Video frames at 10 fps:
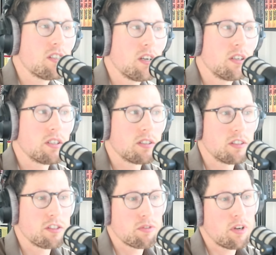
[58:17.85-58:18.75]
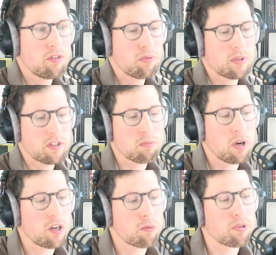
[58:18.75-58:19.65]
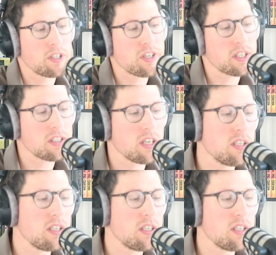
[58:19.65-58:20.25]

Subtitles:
you're involved with smaller projects,